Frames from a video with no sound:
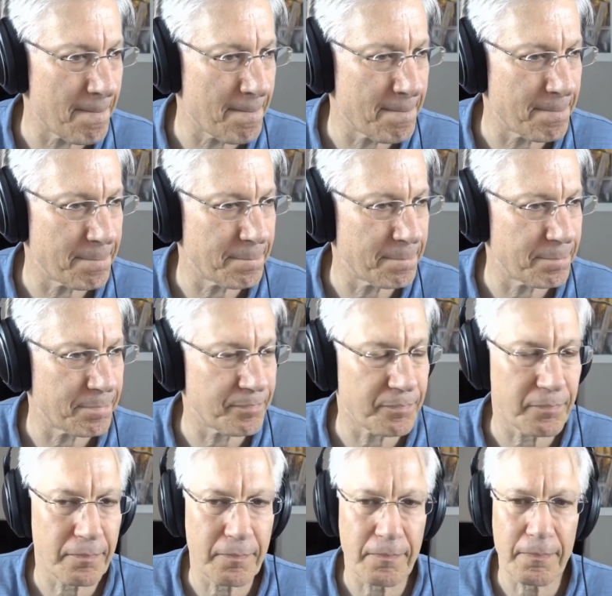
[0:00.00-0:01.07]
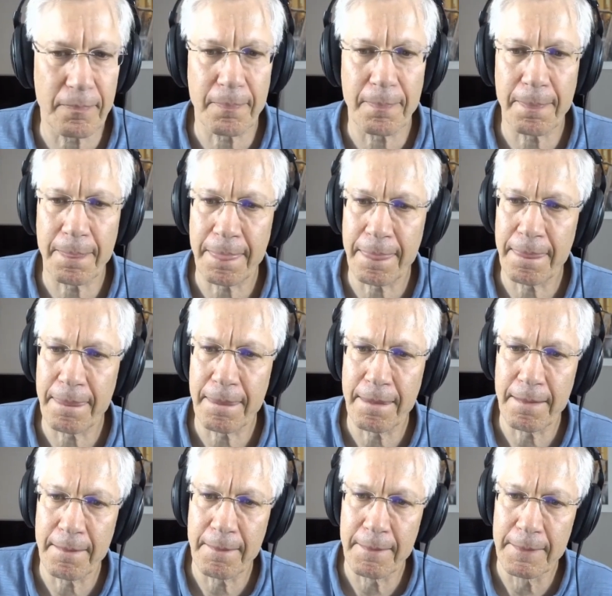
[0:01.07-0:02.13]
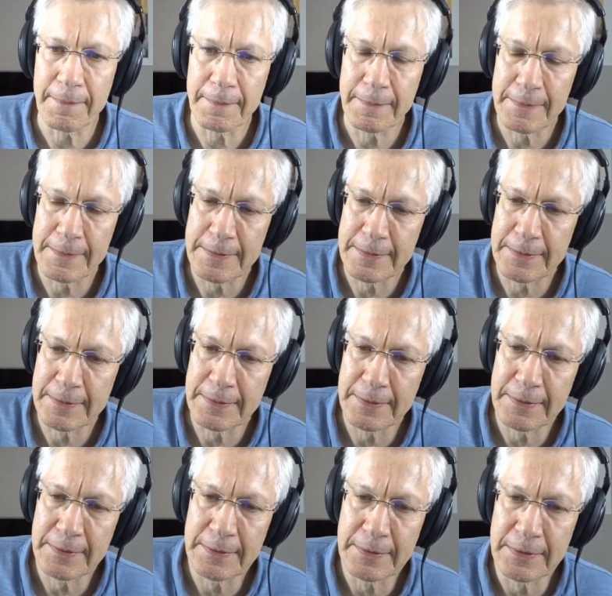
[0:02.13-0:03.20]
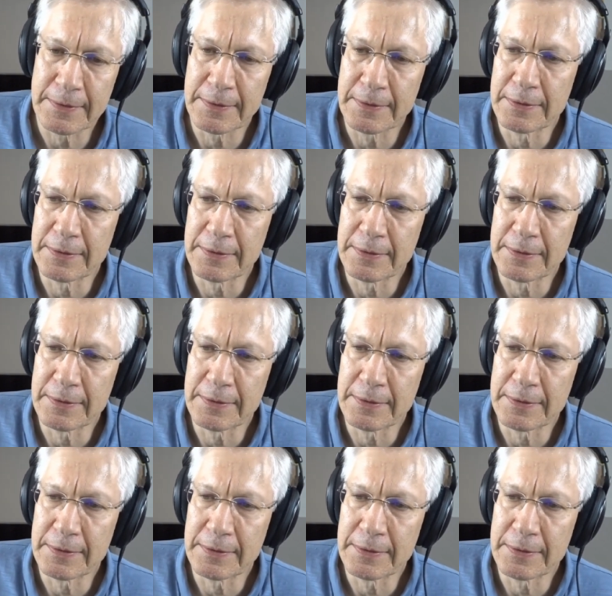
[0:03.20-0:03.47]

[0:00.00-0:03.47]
(no one is talking)